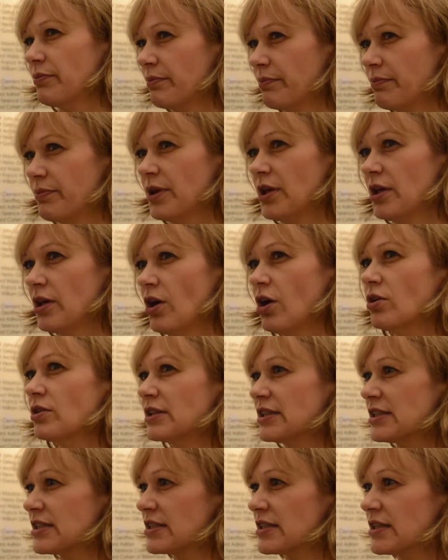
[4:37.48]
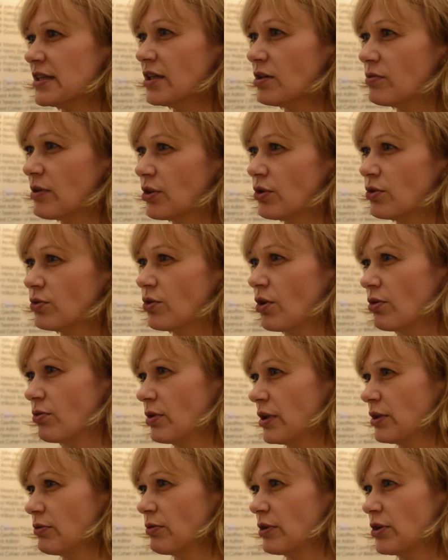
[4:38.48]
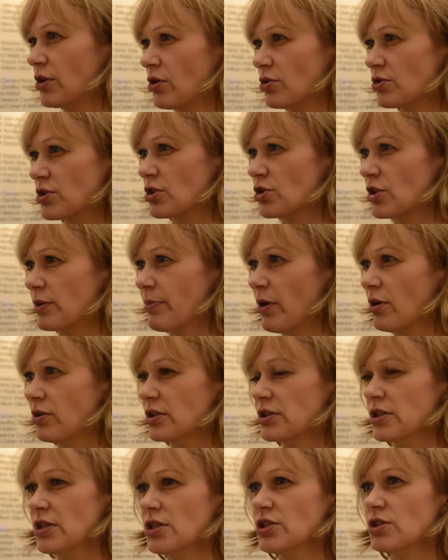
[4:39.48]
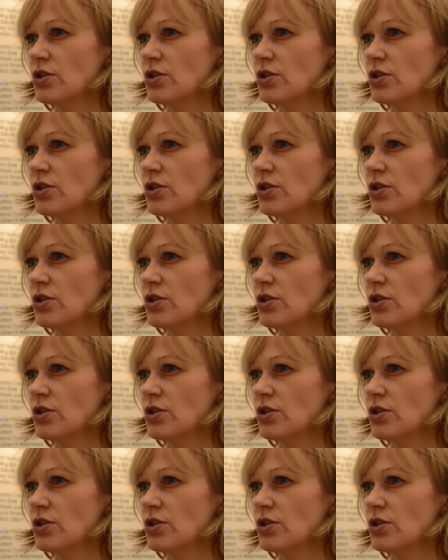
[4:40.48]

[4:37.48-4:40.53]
be holistic when we talk of social policy.